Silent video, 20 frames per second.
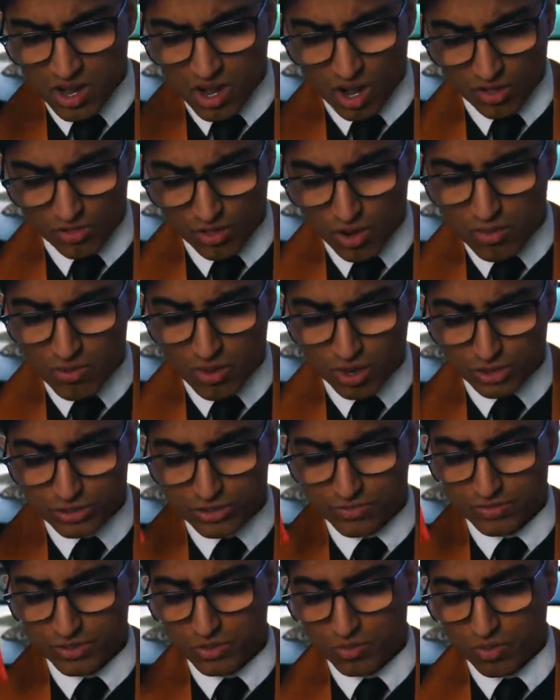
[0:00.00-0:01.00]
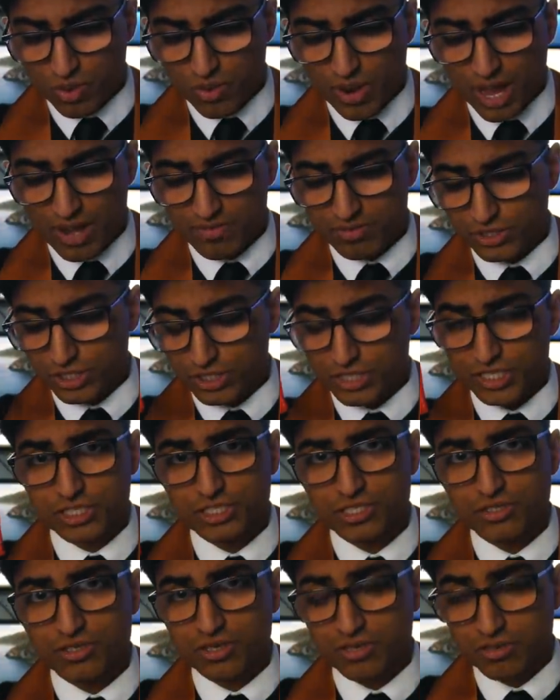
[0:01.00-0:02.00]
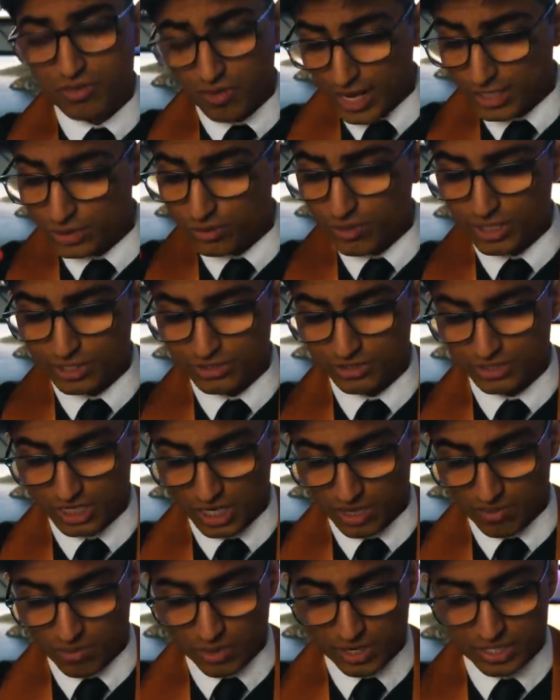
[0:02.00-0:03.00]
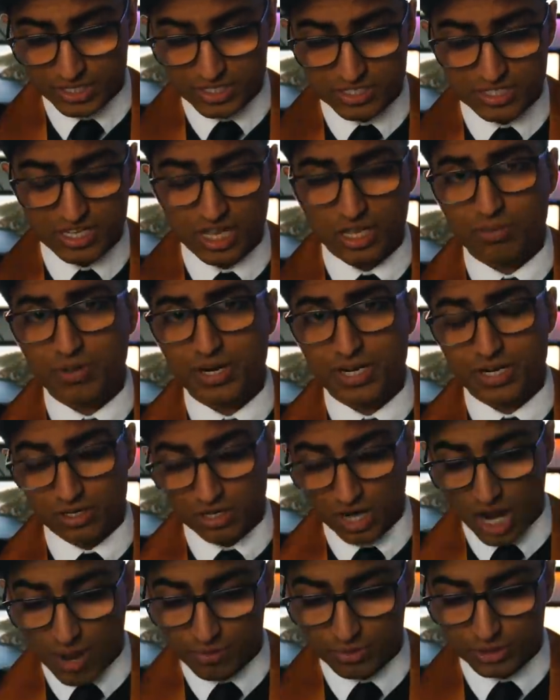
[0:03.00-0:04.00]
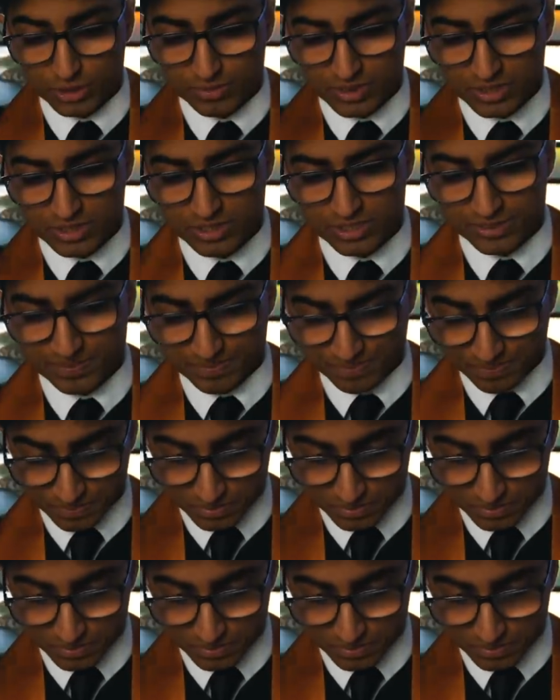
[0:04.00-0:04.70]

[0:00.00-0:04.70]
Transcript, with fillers: Although most of you won't have a traditional graduation ceremony to celebrate your accomplishments,